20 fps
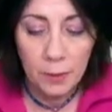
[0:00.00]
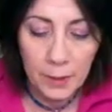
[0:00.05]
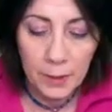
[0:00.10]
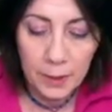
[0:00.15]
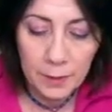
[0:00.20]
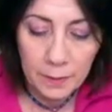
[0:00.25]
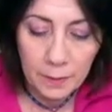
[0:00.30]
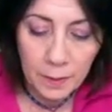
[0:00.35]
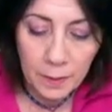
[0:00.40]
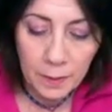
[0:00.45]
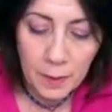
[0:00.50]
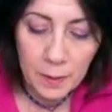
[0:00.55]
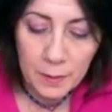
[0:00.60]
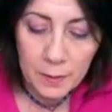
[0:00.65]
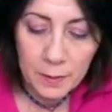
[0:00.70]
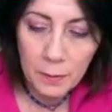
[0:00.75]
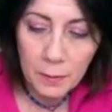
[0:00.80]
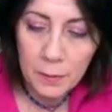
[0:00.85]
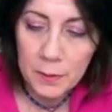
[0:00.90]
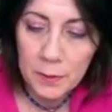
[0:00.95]
Okay,
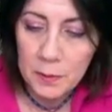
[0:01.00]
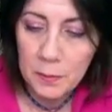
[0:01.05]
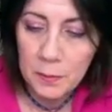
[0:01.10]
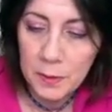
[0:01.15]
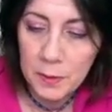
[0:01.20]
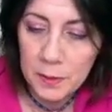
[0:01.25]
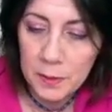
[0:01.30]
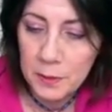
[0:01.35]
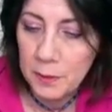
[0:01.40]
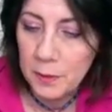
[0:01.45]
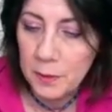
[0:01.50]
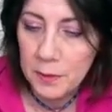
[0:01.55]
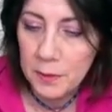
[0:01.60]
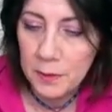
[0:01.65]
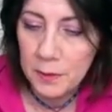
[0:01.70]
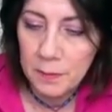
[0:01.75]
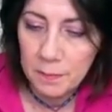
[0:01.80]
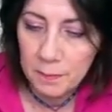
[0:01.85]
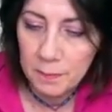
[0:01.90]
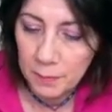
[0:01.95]
so this one is
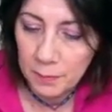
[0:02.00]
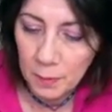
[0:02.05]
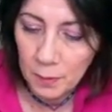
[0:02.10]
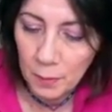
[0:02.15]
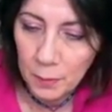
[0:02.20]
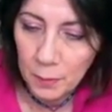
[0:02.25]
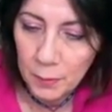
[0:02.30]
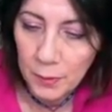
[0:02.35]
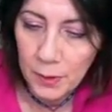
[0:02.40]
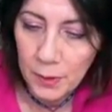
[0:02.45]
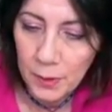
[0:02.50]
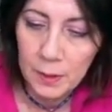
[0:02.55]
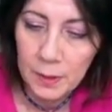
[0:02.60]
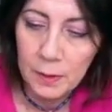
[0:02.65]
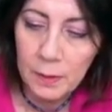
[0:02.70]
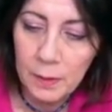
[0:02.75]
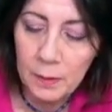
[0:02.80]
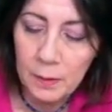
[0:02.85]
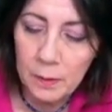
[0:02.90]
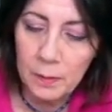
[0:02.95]
just your own
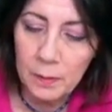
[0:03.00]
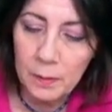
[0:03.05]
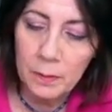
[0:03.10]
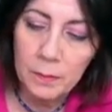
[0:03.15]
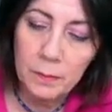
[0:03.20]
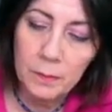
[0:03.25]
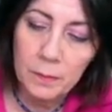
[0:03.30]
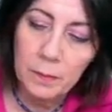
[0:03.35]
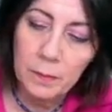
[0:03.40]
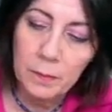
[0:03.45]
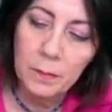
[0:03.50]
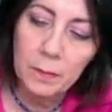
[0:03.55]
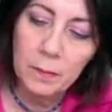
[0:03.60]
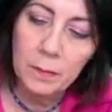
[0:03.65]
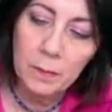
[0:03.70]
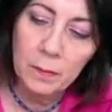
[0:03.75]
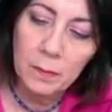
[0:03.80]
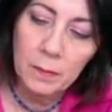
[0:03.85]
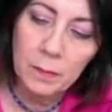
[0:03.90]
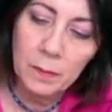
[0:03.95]
thing
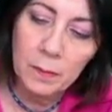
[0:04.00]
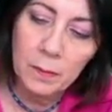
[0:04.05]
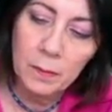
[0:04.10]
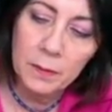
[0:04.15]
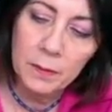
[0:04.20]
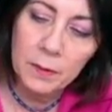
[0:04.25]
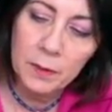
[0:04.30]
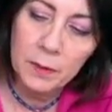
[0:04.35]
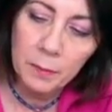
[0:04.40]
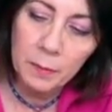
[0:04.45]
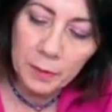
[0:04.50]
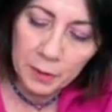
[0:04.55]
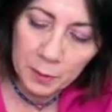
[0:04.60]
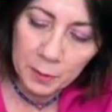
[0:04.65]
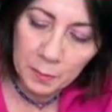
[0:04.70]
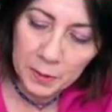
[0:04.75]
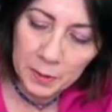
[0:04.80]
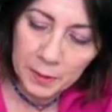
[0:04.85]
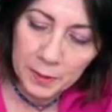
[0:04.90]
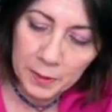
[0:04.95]
some
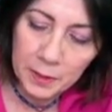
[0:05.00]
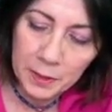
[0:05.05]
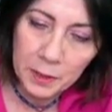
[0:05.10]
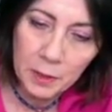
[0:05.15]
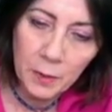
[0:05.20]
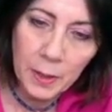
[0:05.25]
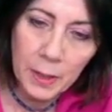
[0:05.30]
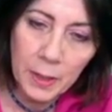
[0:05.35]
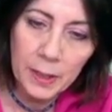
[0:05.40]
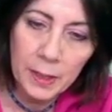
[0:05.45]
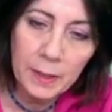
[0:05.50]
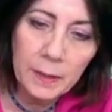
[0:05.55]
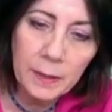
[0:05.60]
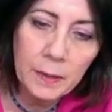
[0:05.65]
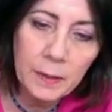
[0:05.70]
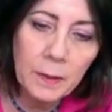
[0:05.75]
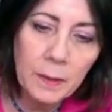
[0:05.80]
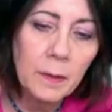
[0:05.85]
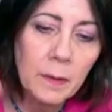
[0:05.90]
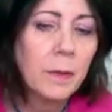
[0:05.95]
experience you had
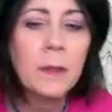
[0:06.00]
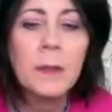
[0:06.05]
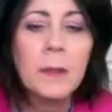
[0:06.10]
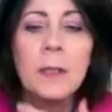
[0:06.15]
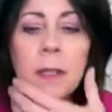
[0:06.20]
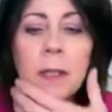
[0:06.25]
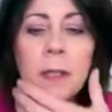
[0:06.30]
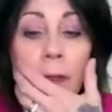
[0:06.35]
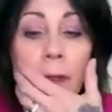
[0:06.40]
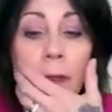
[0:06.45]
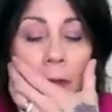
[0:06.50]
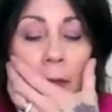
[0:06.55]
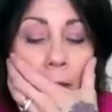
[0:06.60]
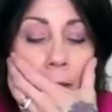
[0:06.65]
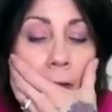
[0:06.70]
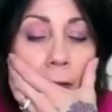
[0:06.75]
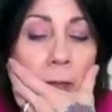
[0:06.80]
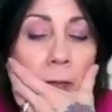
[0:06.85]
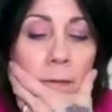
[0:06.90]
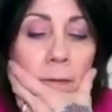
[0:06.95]
this
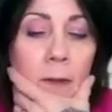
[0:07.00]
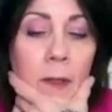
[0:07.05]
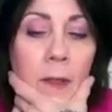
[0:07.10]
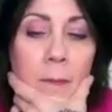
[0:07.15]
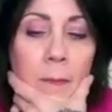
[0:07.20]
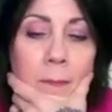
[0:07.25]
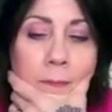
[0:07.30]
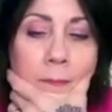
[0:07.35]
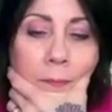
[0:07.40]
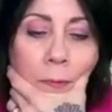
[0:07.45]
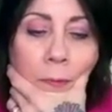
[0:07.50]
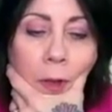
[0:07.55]
this lifetime.